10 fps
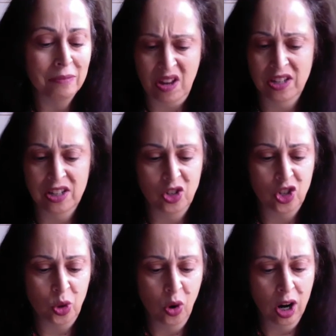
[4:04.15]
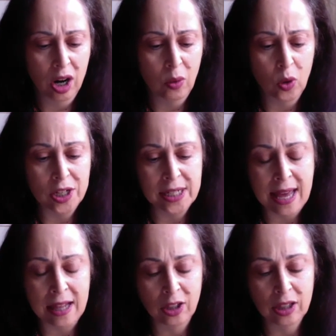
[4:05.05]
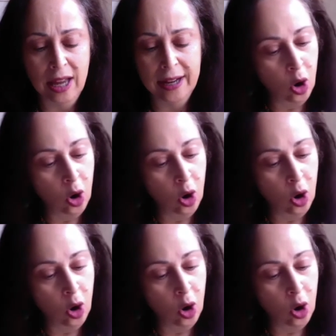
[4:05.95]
I said, sure. What does that look like?